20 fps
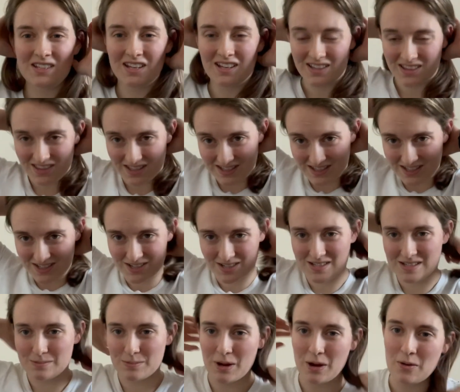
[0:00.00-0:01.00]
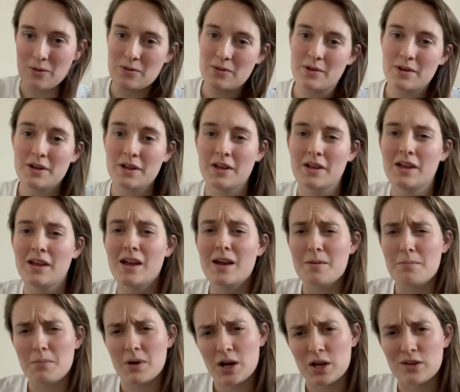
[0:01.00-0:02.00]
This is just about
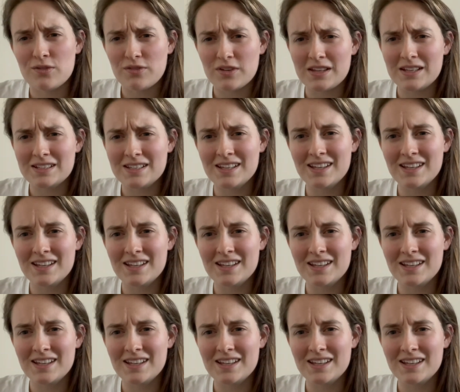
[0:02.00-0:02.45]
my feet